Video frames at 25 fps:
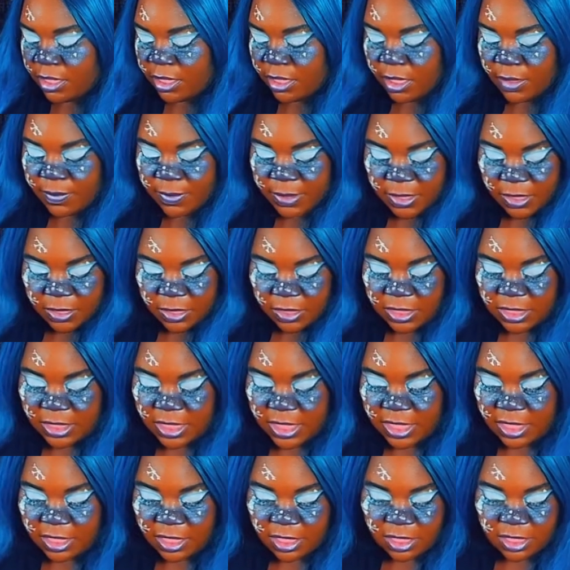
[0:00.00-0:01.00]
Oh my
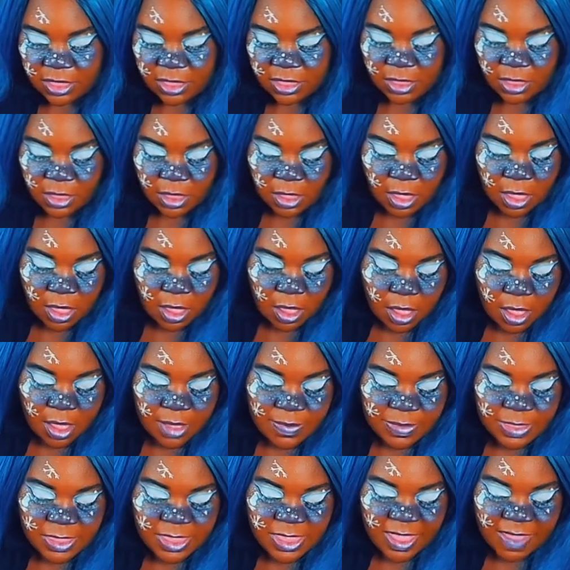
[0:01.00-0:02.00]
goodness.
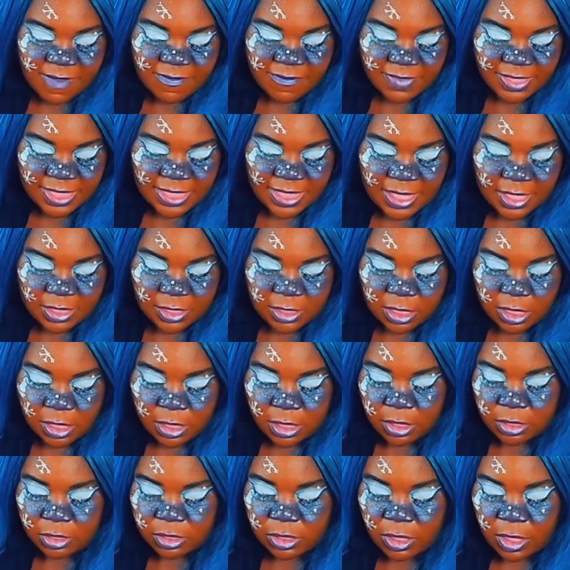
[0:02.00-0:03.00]
I'm definitely gonna,
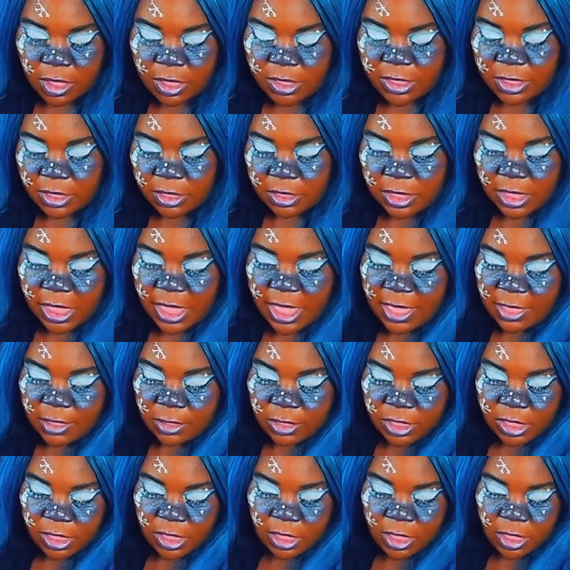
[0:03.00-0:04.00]
So I don't know how
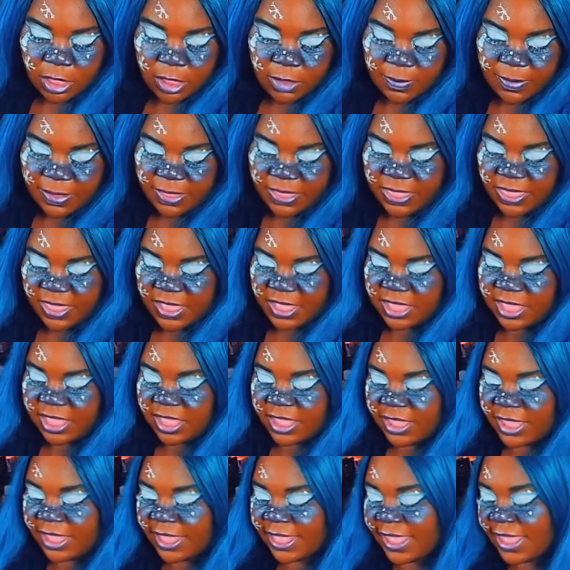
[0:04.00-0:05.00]
to open things
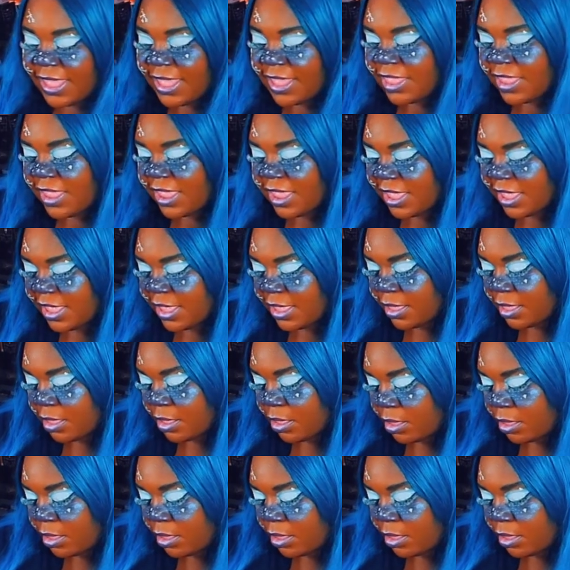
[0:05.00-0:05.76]
like a lady.